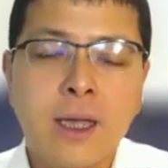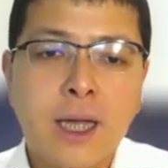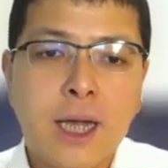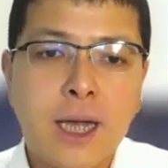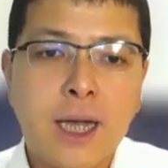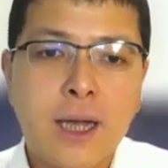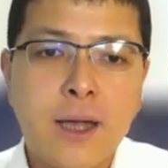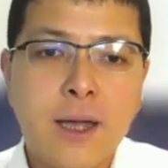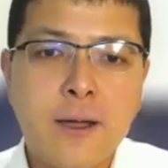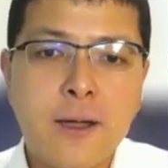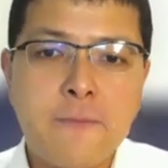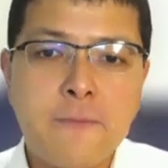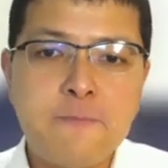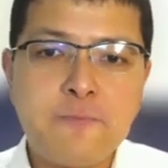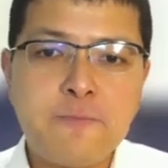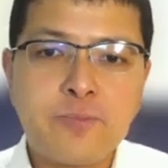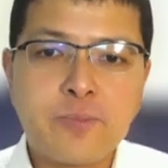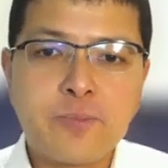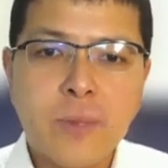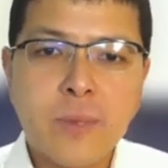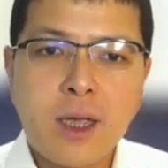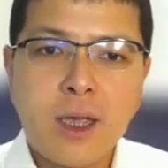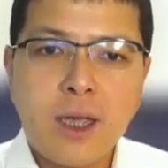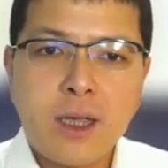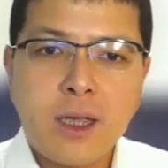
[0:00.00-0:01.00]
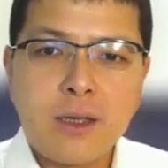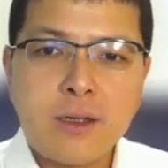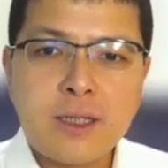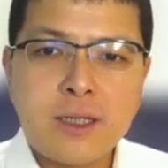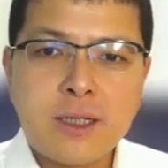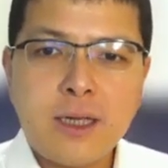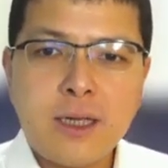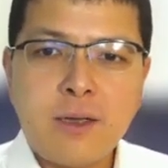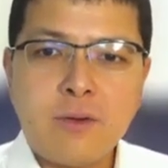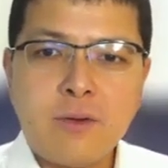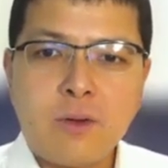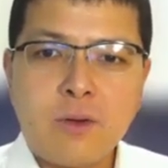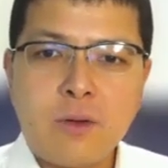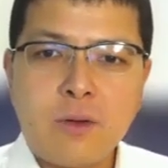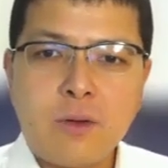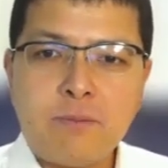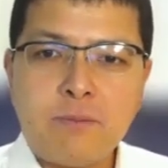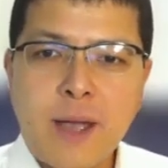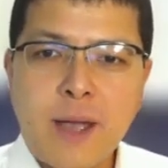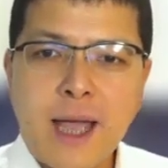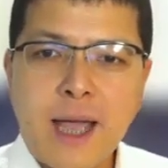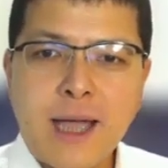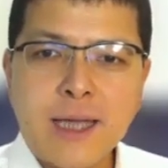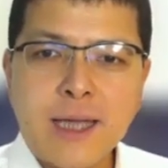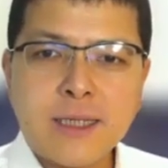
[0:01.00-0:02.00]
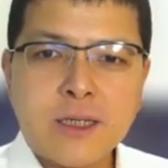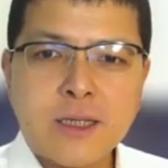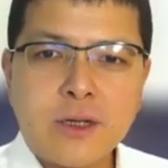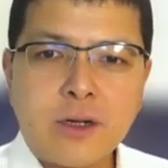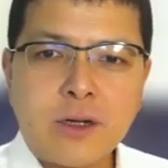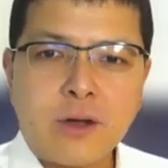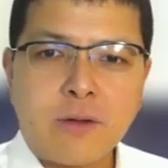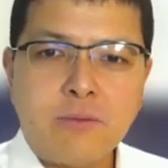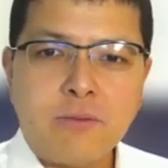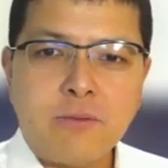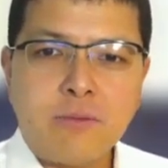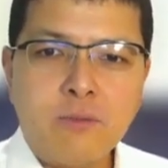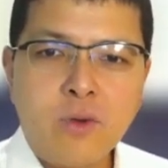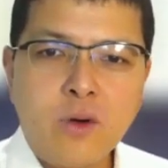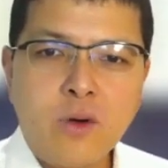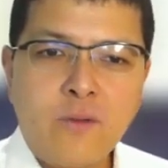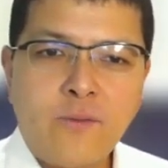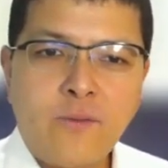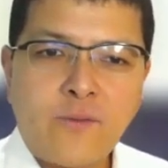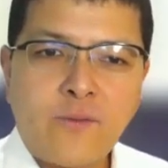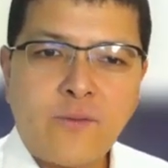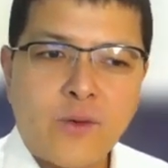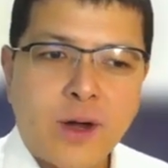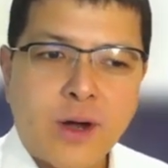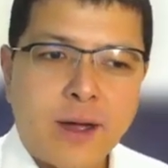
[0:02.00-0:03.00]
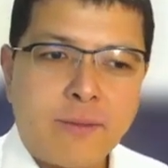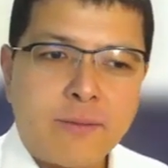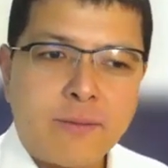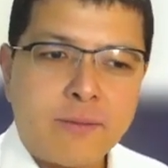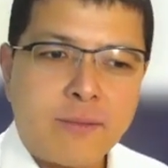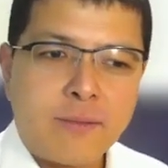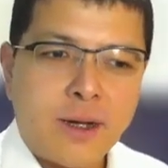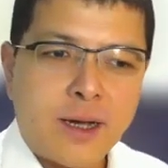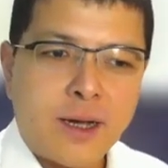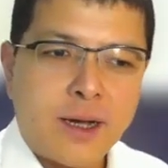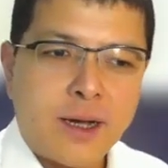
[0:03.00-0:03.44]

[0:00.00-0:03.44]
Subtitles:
You see, PAS sort of moved from